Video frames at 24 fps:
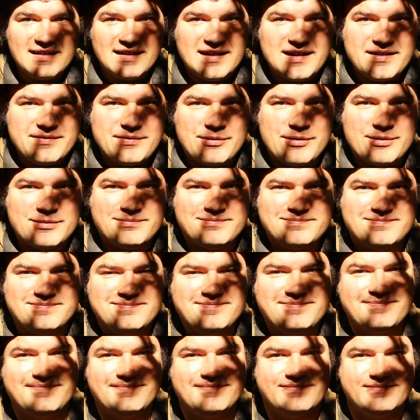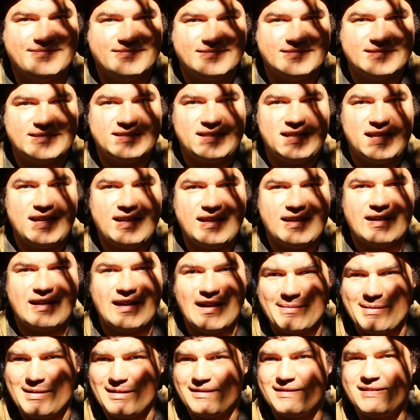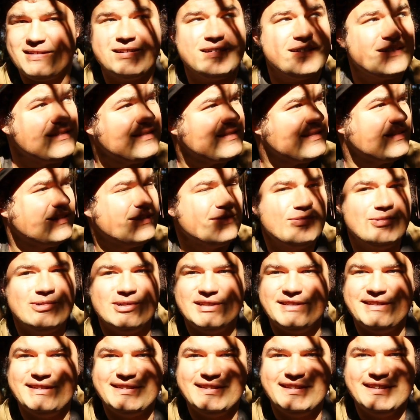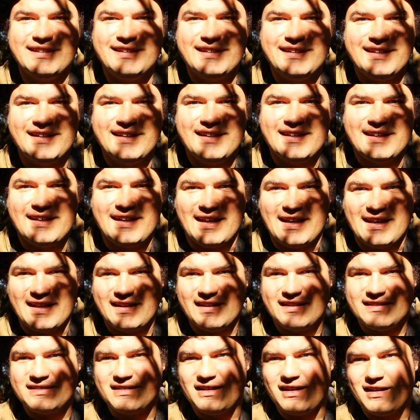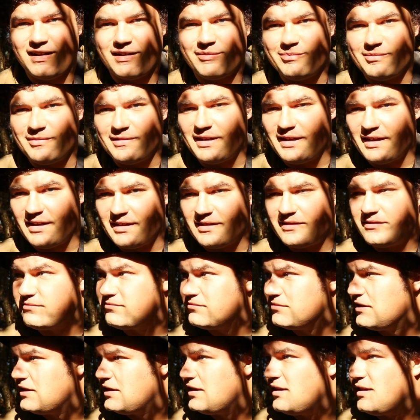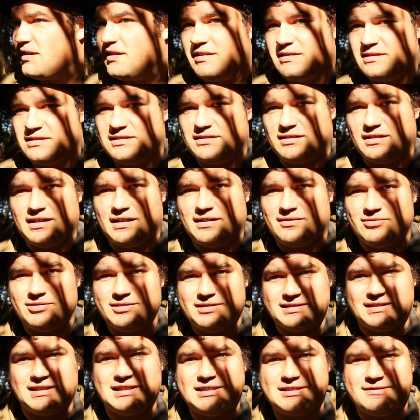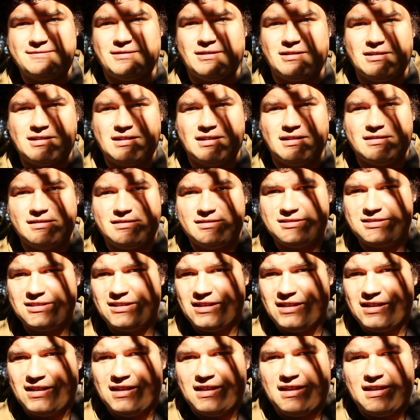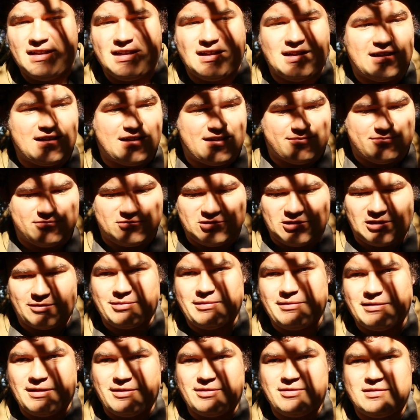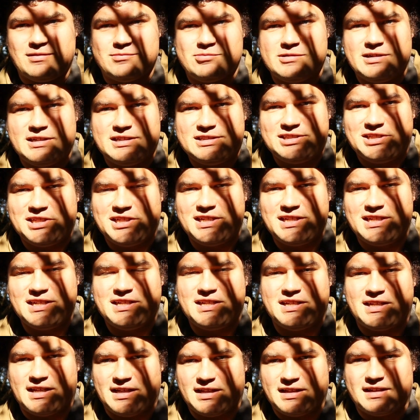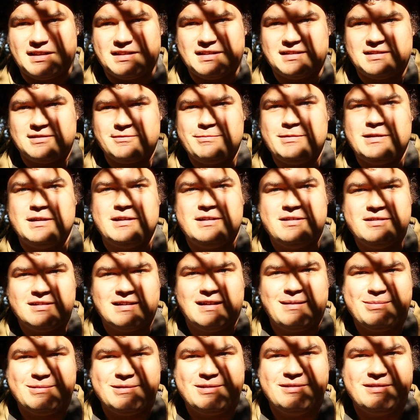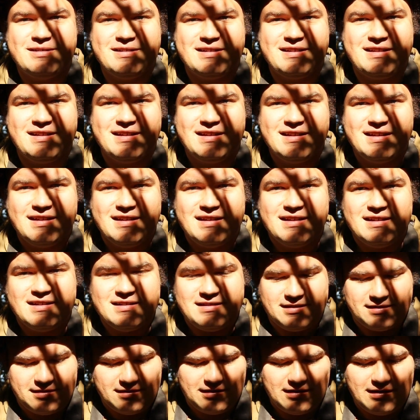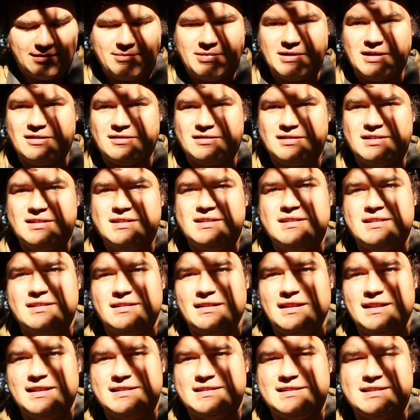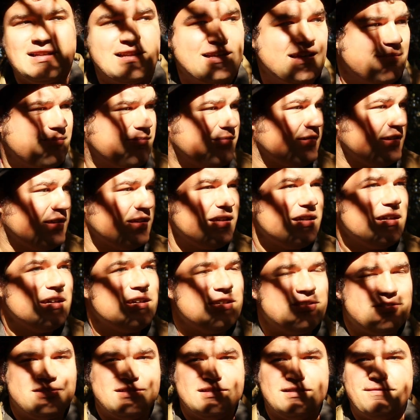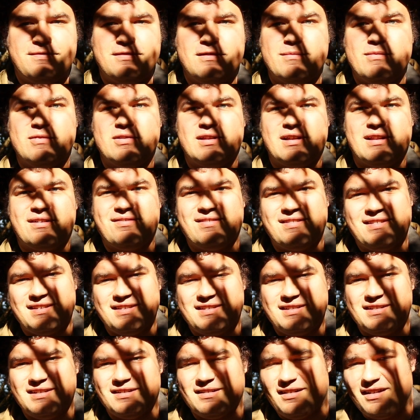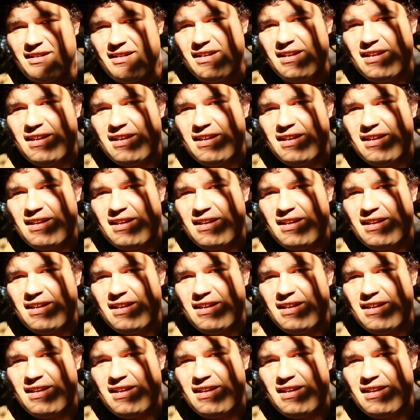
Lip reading: Hi everyone. Today I'm out here in the woods and it's autumn and there's a lot of really nice fall colors. I'm tromping around through the brush and I thought that'd be a good opportunity to talk about the lens that I'm using to film a lot of it this year.